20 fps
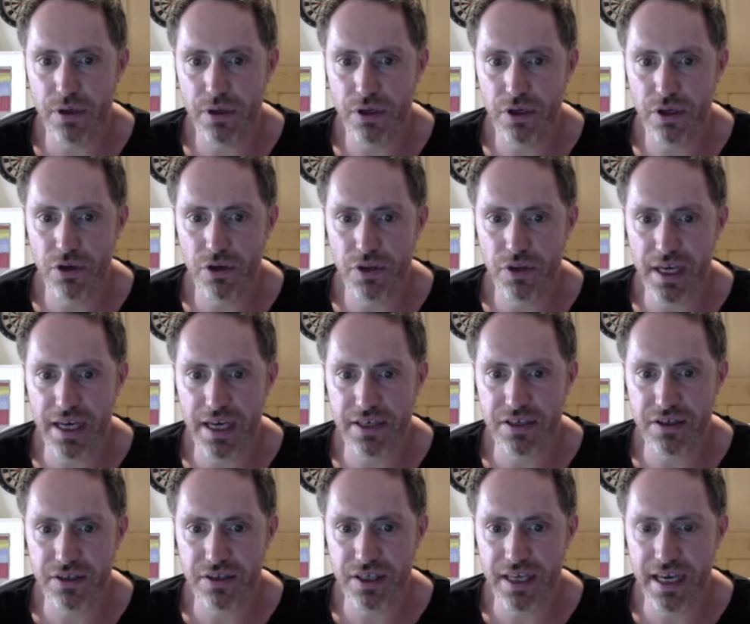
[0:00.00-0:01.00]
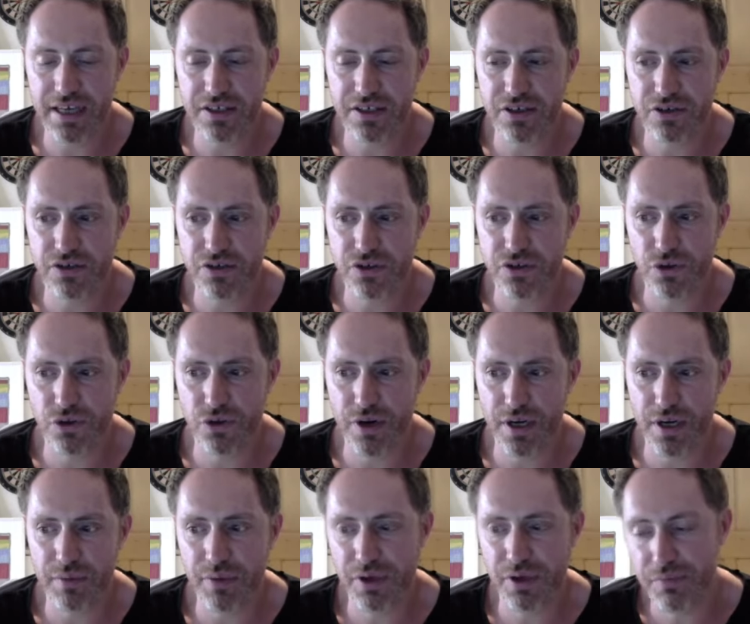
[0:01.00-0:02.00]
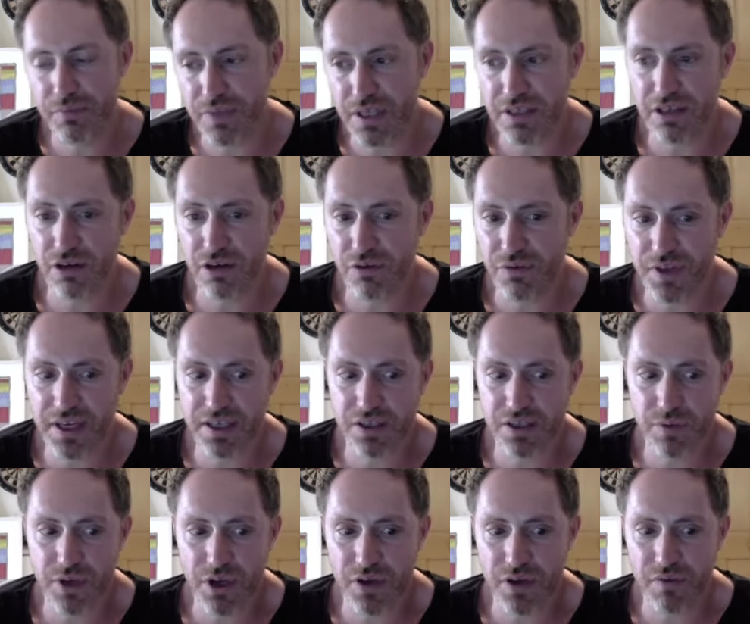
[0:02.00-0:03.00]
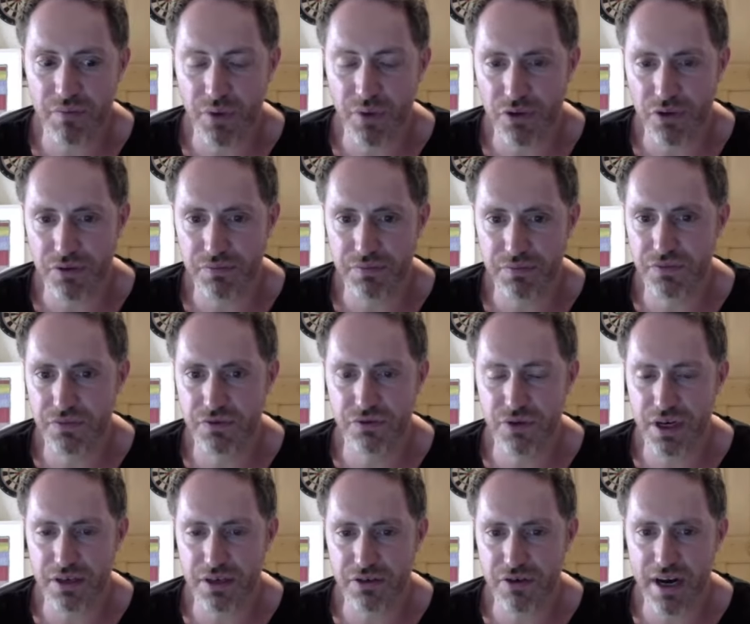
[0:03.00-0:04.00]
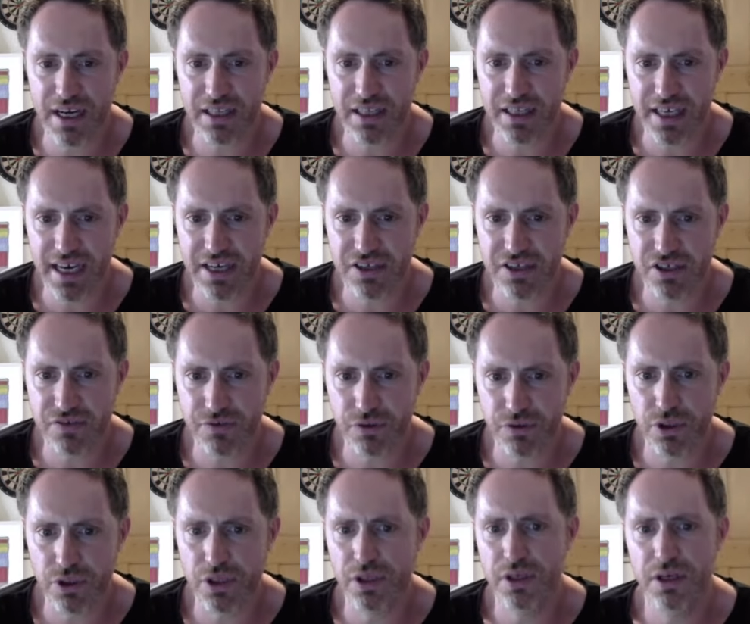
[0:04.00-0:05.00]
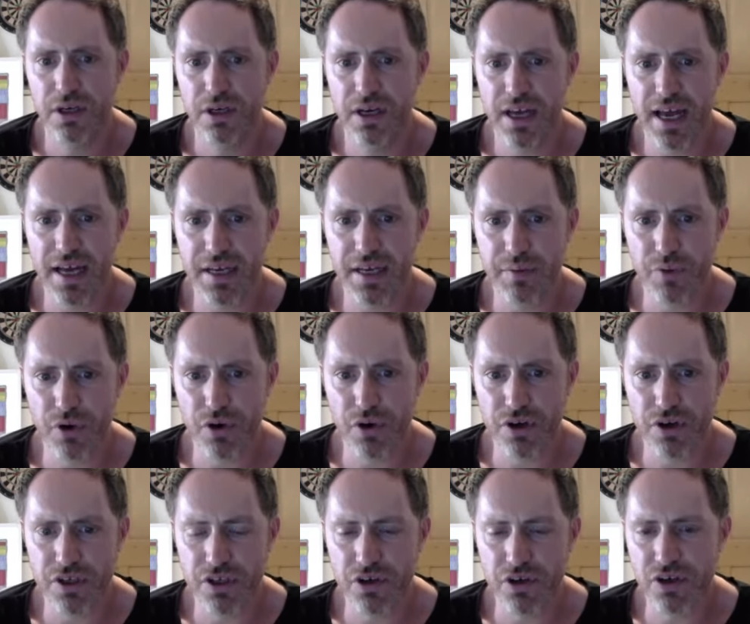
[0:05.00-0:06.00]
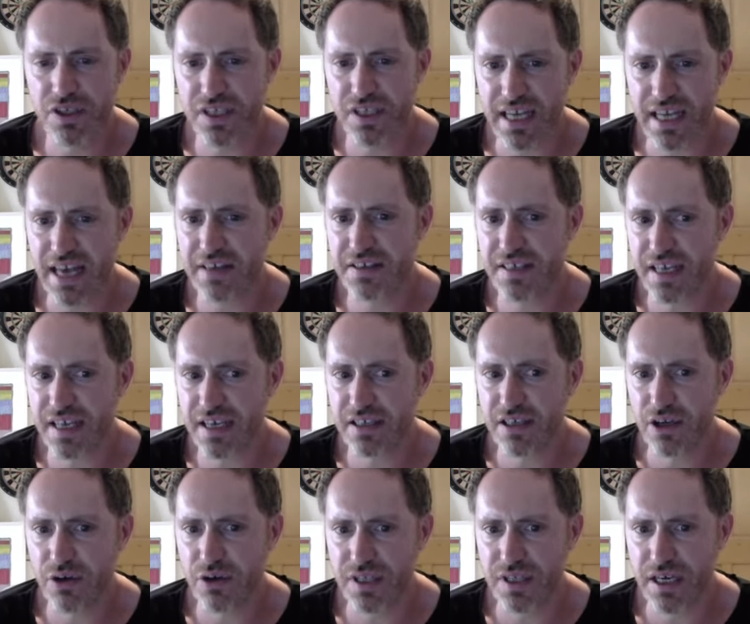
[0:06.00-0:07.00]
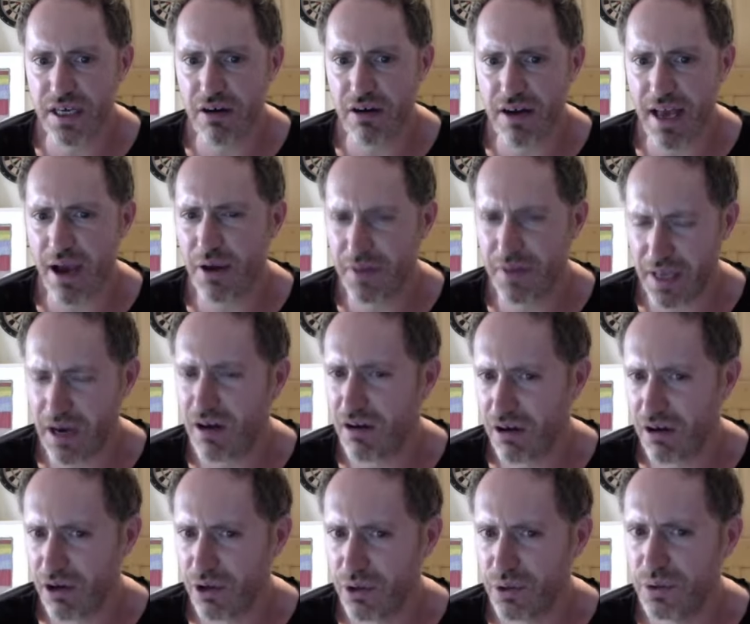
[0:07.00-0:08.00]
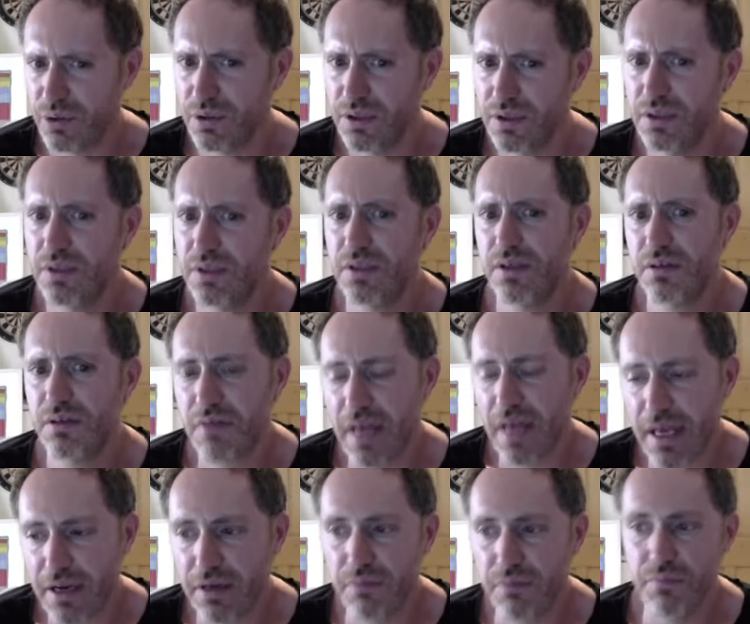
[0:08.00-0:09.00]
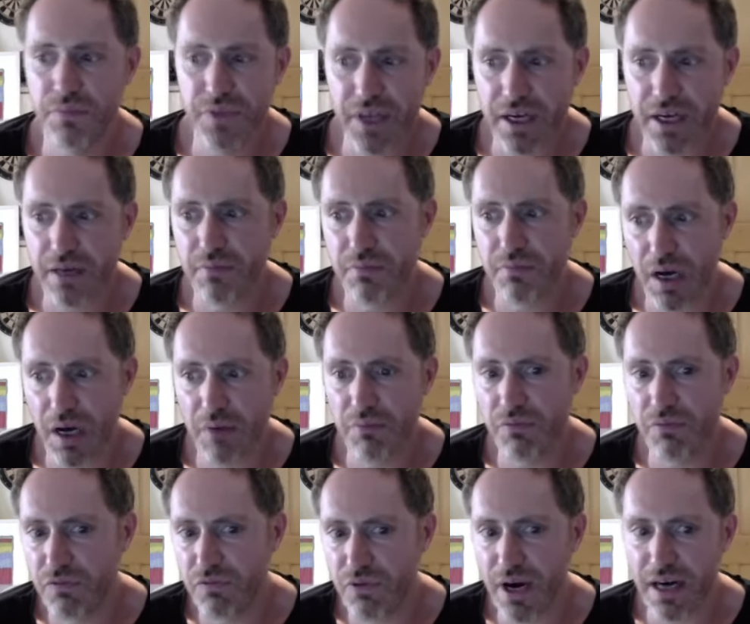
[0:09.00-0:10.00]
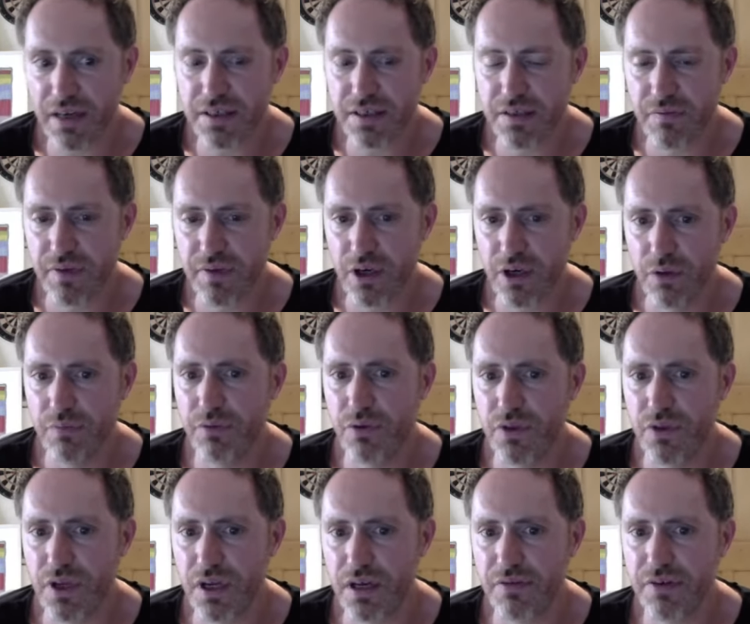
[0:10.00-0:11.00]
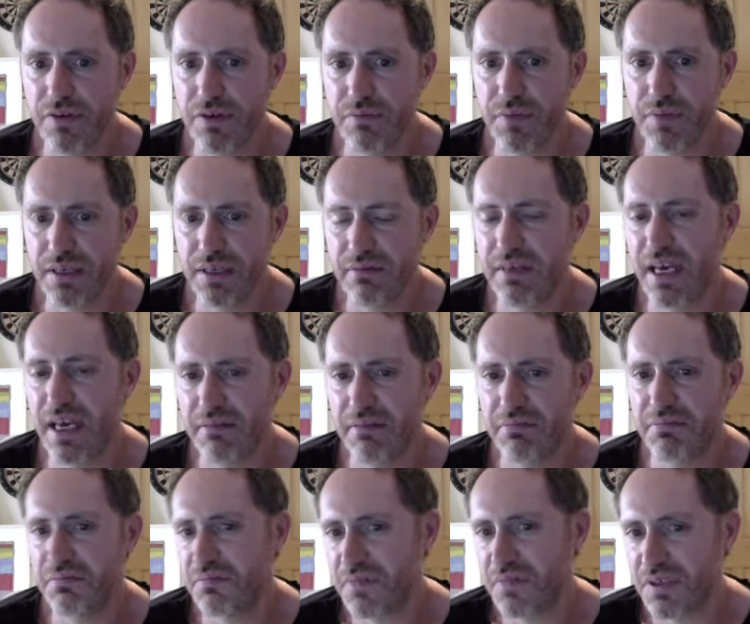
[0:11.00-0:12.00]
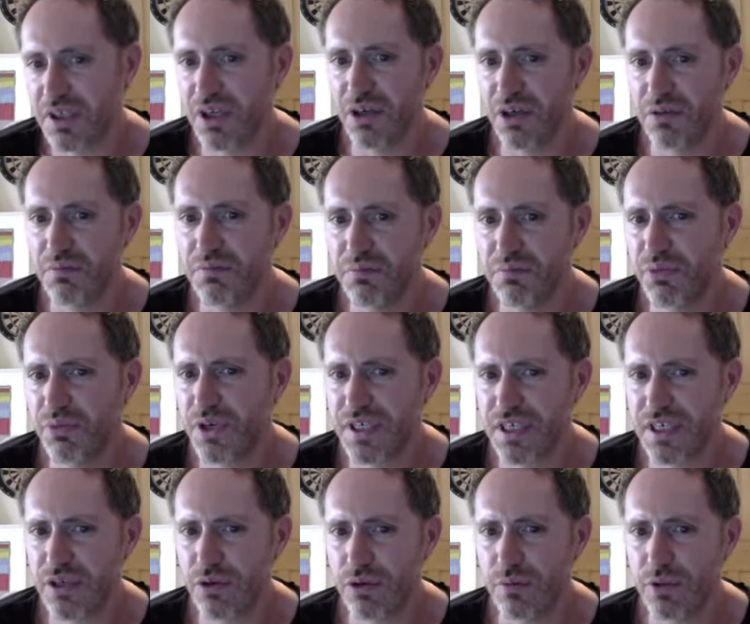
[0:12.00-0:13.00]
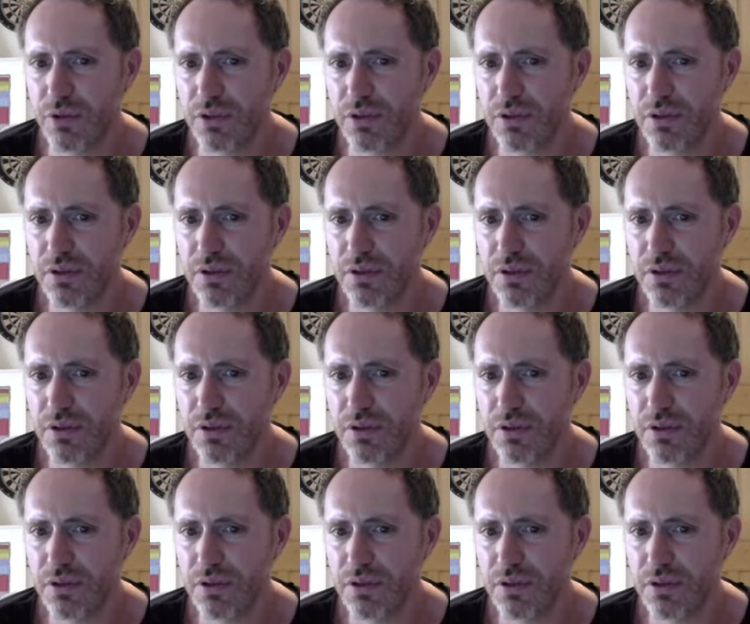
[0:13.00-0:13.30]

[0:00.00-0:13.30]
The cases are soaring, but there's a lot of things that we don't even bother tracking the cases for anymore. And as long as the deaths stay as low as they are now, and they are low, then I'm relatively hopeful that life can get pretty normal.